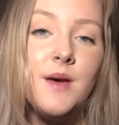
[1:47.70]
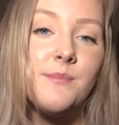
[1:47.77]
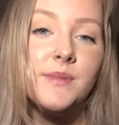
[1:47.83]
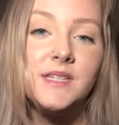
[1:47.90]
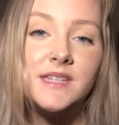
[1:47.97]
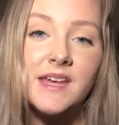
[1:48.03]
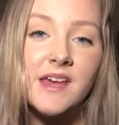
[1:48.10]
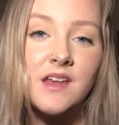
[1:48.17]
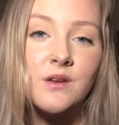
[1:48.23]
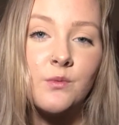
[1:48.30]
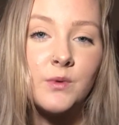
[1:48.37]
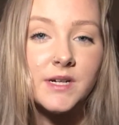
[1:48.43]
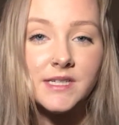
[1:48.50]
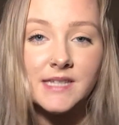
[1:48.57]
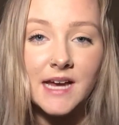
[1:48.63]
But then
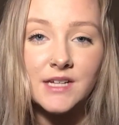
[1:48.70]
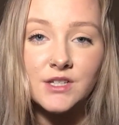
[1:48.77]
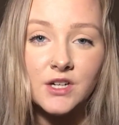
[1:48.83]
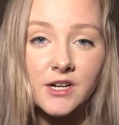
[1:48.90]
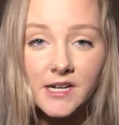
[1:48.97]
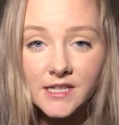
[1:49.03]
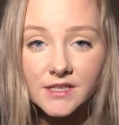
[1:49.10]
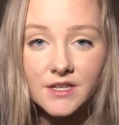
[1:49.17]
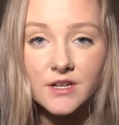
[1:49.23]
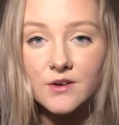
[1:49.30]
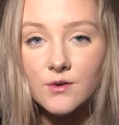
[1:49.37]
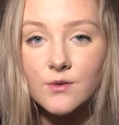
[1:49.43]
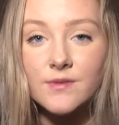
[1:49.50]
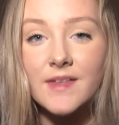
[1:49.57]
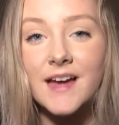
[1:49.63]
what does that turn into?
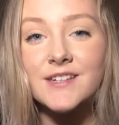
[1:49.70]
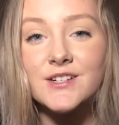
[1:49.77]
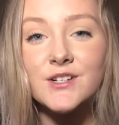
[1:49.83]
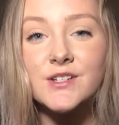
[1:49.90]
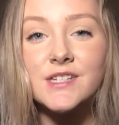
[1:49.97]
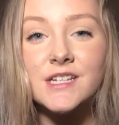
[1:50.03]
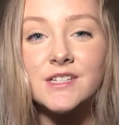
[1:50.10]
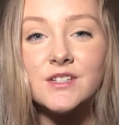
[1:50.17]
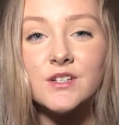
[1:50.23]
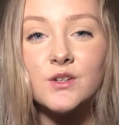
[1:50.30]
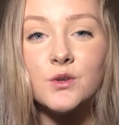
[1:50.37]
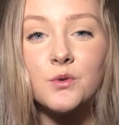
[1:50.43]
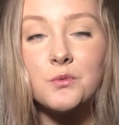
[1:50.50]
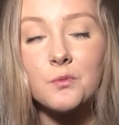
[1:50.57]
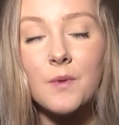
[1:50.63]
That turns
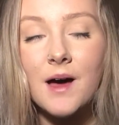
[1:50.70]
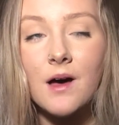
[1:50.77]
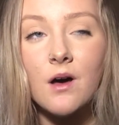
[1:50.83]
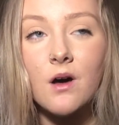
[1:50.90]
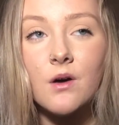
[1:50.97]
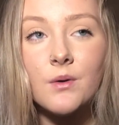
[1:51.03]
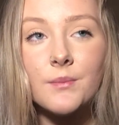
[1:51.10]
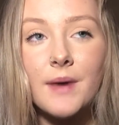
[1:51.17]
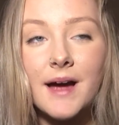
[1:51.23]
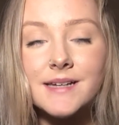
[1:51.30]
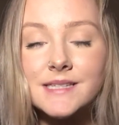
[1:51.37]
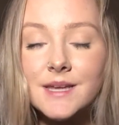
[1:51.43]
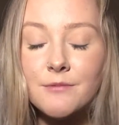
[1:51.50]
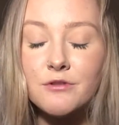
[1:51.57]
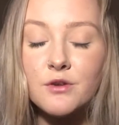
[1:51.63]
into, well, I
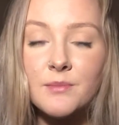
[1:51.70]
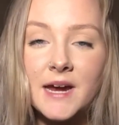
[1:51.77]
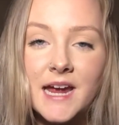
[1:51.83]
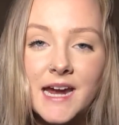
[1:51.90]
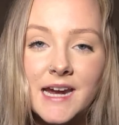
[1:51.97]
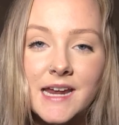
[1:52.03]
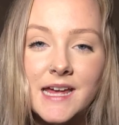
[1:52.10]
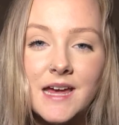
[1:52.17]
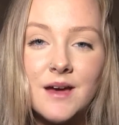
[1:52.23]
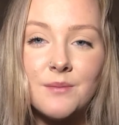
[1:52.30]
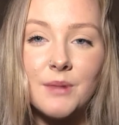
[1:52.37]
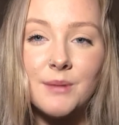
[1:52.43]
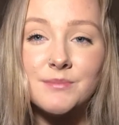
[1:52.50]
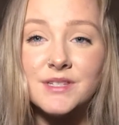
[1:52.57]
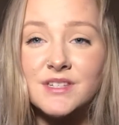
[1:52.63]
slept through my 8 a.m.,
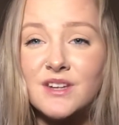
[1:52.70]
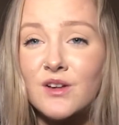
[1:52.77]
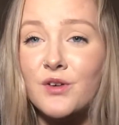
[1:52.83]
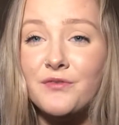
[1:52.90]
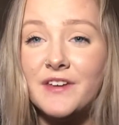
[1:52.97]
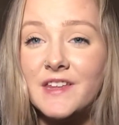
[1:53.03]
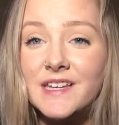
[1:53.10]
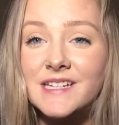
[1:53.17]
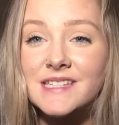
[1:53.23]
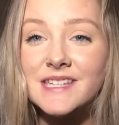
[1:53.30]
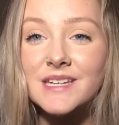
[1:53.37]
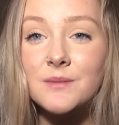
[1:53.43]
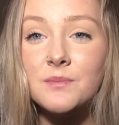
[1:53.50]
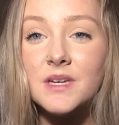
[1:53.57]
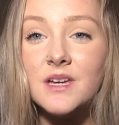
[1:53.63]
I'm still feeling
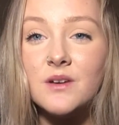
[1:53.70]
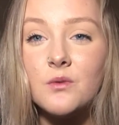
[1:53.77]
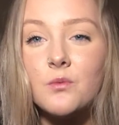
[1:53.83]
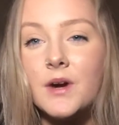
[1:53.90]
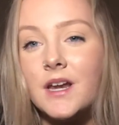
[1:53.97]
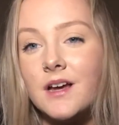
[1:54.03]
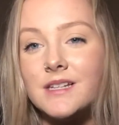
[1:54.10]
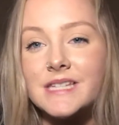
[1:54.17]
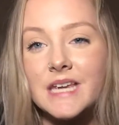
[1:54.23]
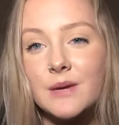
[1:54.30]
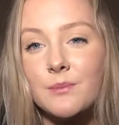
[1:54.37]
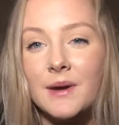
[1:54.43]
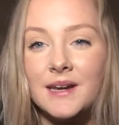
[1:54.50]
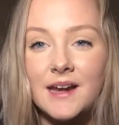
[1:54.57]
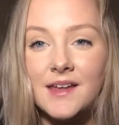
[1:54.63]
sleepy, why not skip
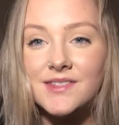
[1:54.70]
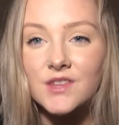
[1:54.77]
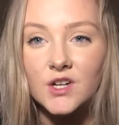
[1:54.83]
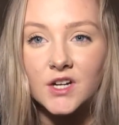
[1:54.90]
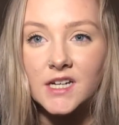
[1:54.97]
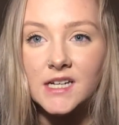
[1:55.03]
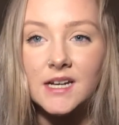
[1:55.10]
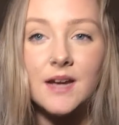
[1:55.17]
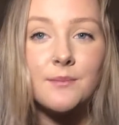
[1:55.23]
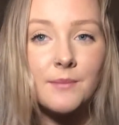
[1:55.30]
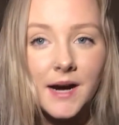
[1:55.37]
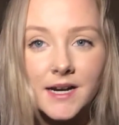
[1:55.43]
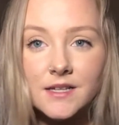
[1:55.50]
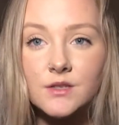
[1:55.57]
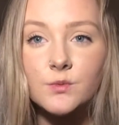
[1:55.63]
my 9:30? I
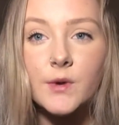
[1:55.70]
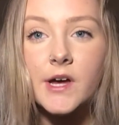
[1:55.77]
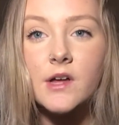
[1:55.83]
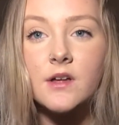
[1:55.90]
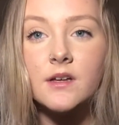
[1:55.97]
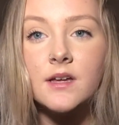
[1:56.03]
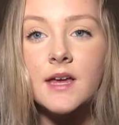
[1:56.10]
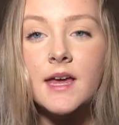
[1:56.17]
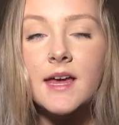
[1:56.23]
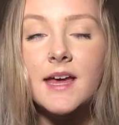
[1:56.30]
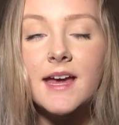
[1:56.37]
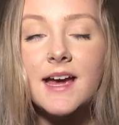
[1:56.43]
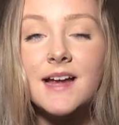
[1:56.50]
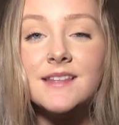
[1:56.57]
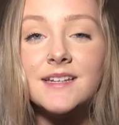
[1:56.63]
might as well.
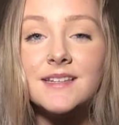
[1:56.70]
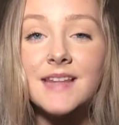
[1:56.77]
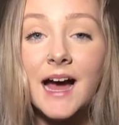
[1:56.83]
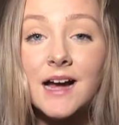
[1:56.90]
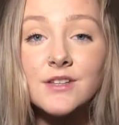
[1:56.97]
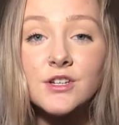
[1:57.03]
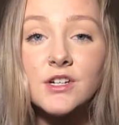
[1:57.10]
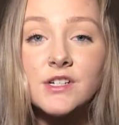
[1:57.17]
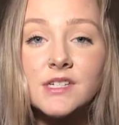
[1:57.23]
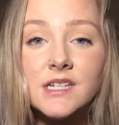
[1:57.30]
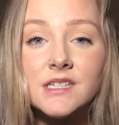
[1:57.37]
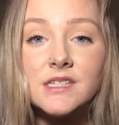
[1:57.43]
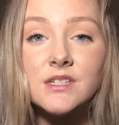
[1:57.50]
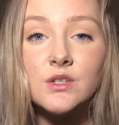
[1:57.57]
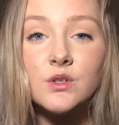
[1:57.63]
And then that turns
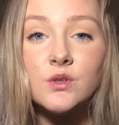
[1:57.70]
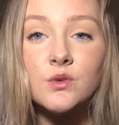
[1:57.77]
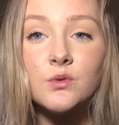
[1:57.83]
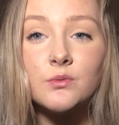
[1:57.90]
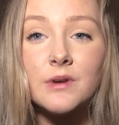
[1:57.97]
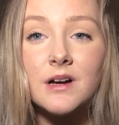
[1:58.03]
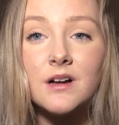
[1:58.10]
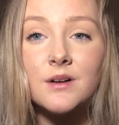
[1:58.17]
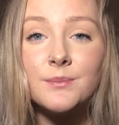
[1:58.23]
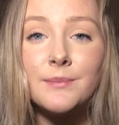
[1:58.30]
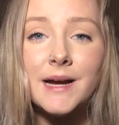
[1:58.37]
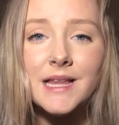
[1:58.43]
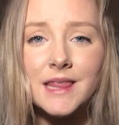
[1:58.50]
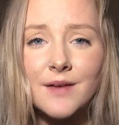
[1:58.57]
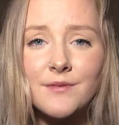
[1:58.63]
into, well,
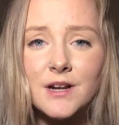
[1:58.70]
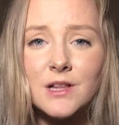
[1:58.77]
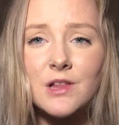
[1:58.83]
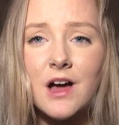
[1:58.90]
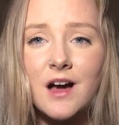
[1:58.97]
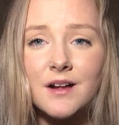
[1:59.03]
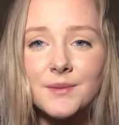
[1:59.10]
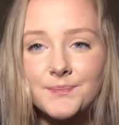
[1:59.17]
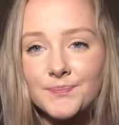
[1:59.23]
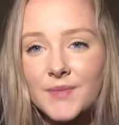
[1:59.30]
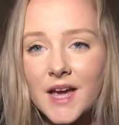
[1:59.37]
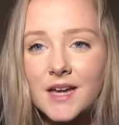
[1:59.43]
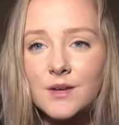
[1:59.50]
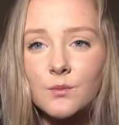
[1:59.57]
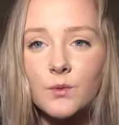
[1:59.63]
my 11 o'clock,
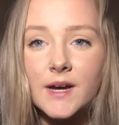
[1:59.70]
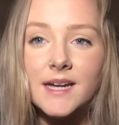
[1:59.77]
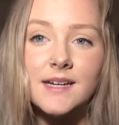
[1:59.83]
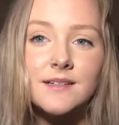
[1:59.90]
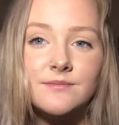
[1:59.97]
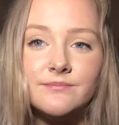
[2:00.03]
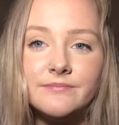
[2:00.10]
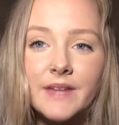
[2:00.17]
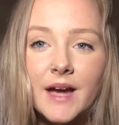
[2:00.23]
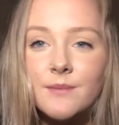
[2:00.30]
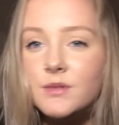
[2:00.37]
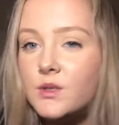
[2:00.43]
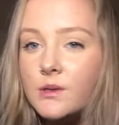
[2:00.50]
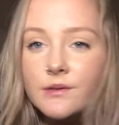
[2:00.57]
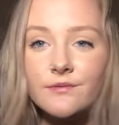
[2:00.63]
that can wait. I'm
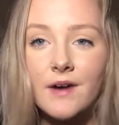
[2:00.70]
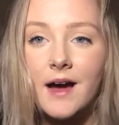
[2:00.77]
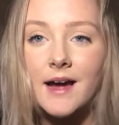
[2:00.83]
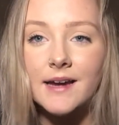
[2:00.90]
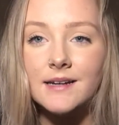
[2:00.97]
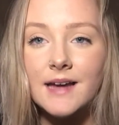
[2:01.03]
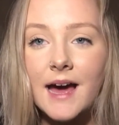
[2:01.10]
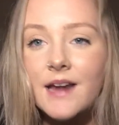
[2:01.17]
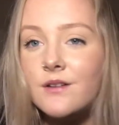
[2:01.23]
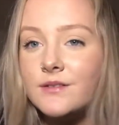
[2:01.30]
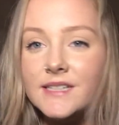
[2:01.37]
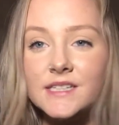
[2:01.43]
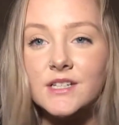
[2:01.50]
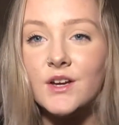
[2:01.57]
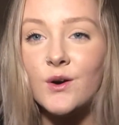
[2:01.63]
doing fine. I don't
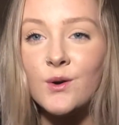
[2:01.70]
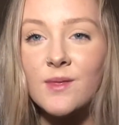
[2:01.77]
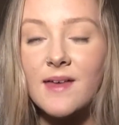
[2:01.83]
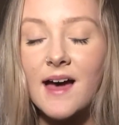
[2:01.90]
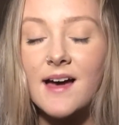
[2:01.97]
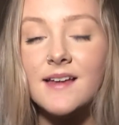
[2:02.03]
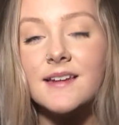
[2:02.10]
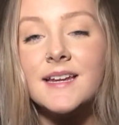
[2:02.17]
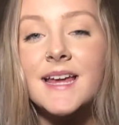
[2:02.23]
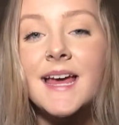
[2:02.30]
need to go to that.